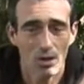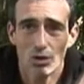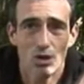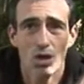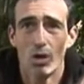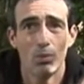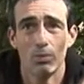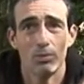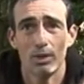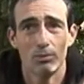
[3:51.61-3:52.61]
just caught.
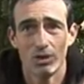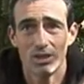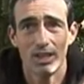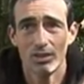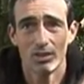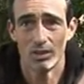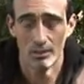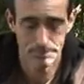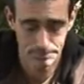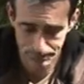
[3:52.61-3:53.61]
It was just instant.